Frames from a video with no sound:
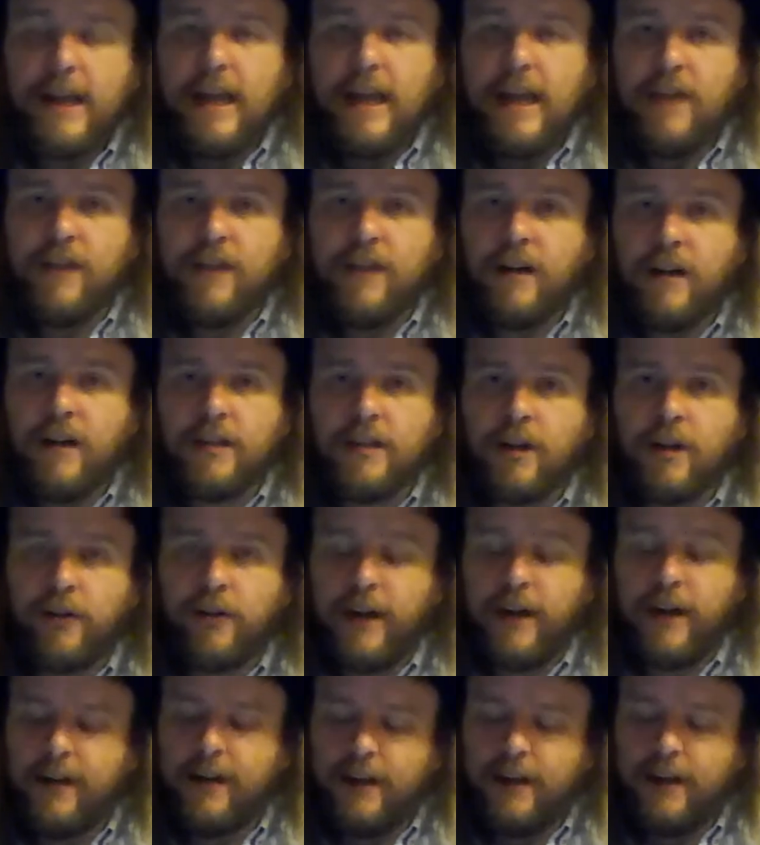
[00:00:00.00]
Even on the
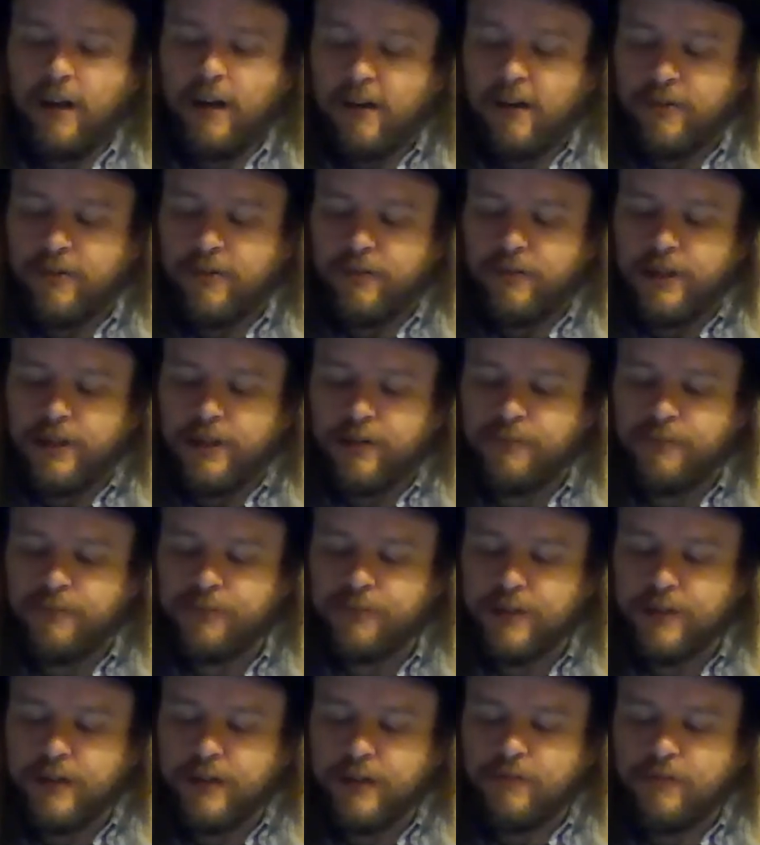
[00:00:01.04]
grainy Holoreal,
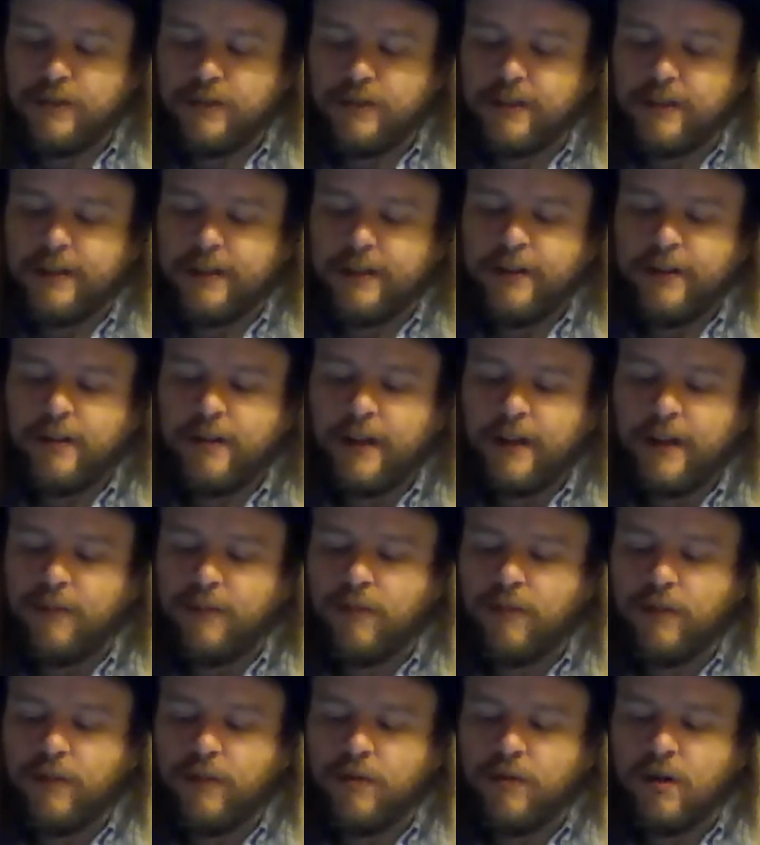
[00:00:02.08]
it was clear
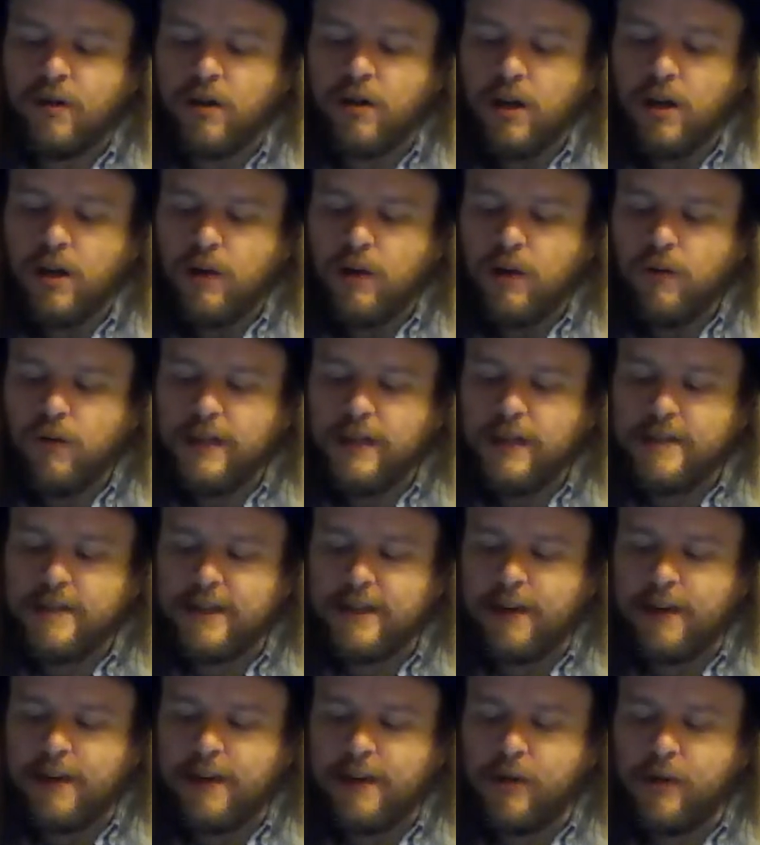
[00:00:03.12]
that we were
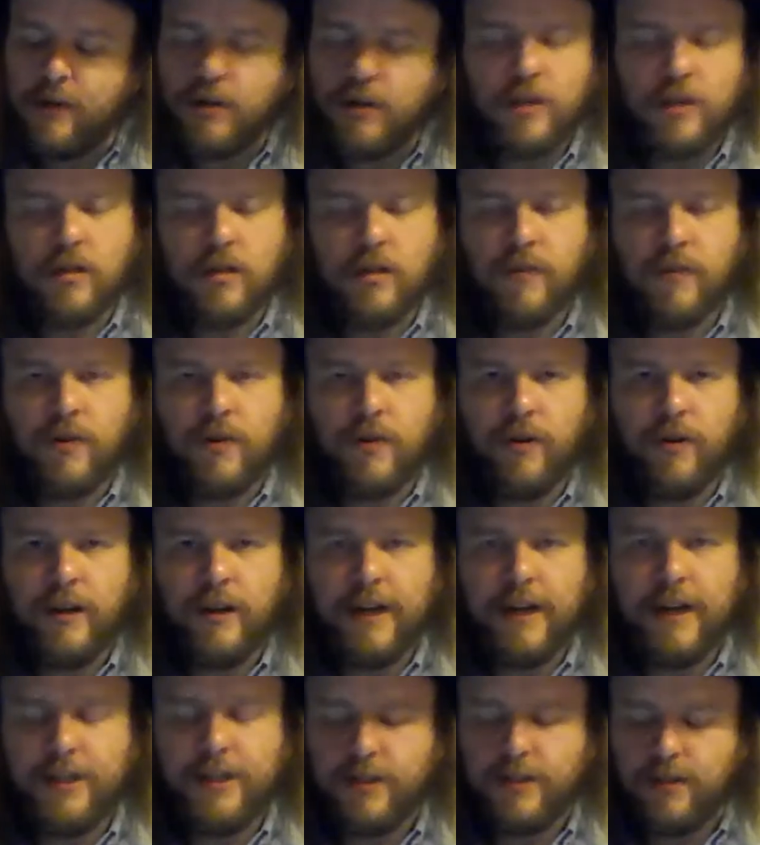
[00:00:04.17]
witnessing a miracle of
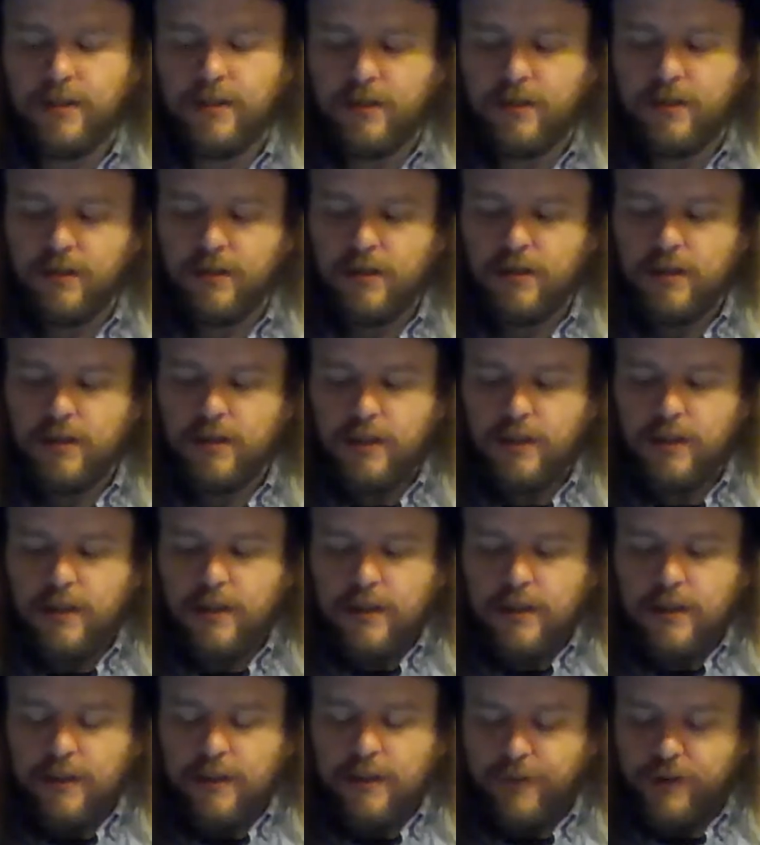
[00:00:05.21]
coordination.
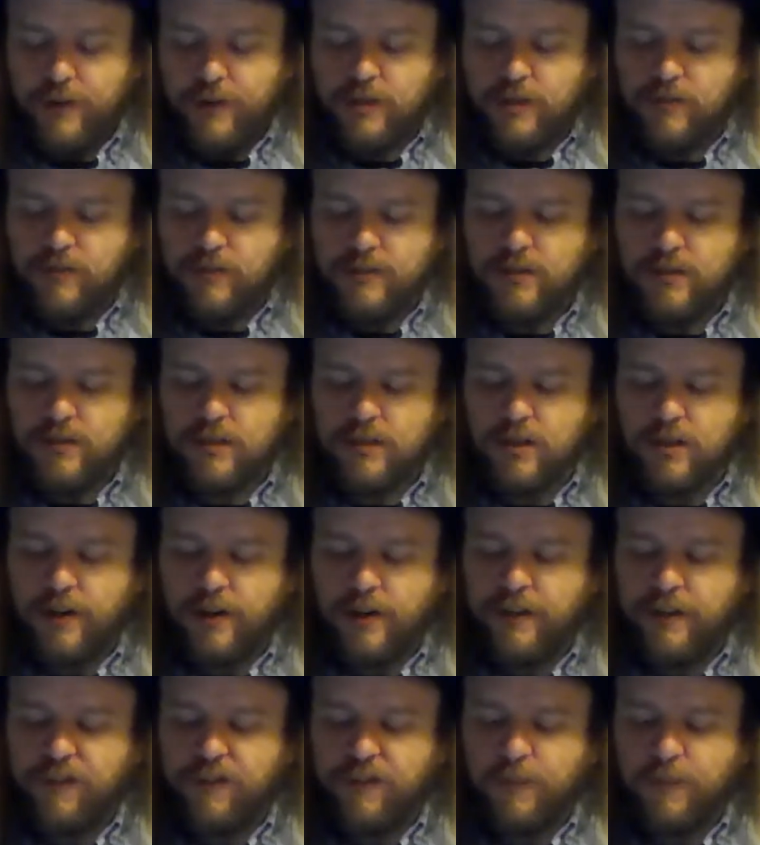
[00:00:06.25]
The Beau Swifts
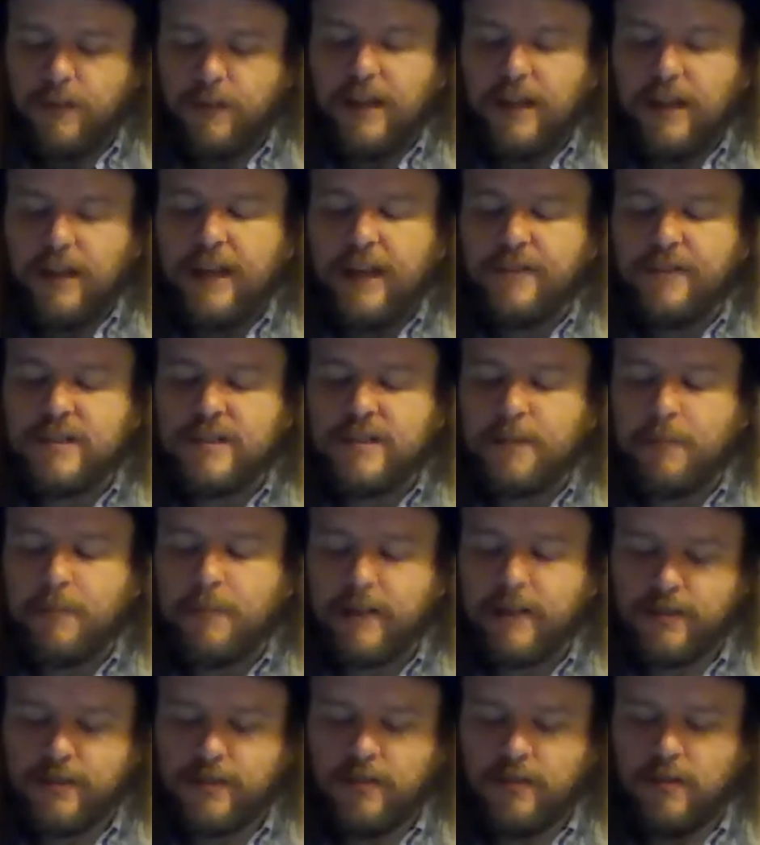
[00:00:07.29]
turned from leaves to
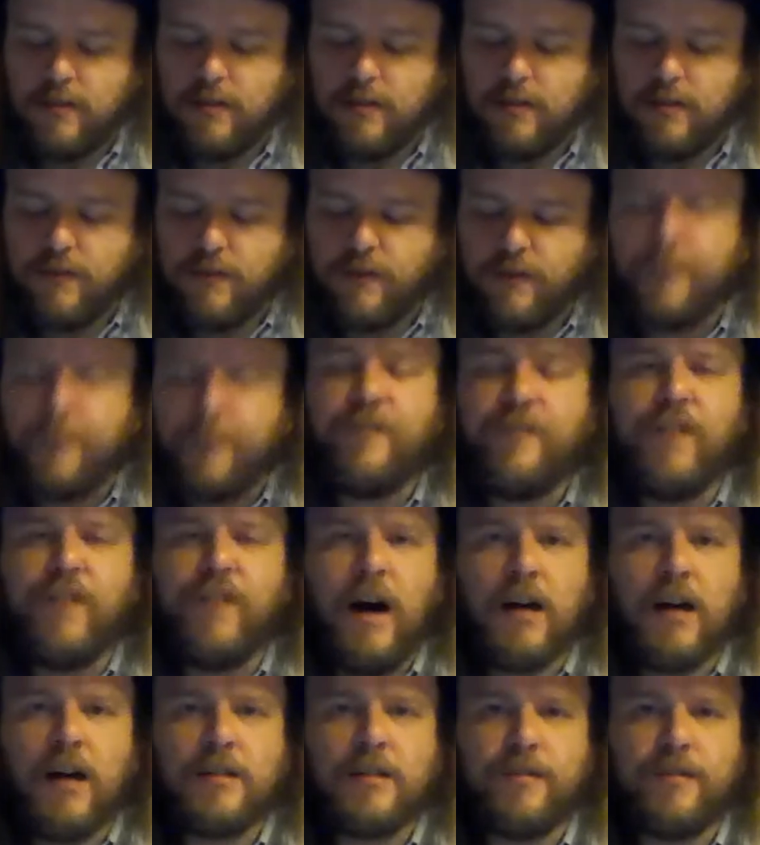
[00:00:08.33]
muscle, from
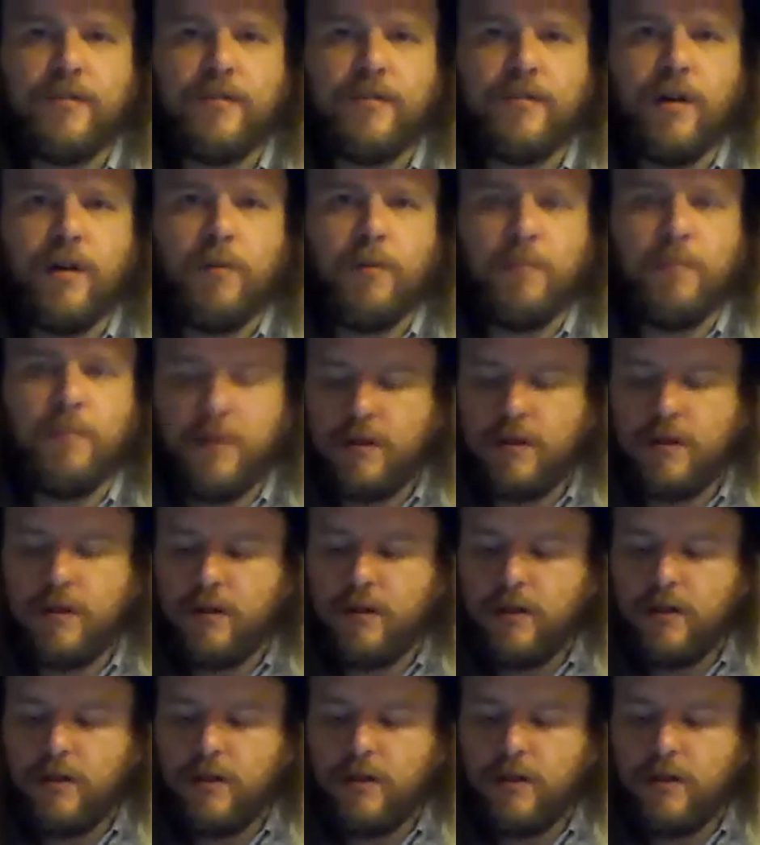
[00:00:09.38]
fog to rope.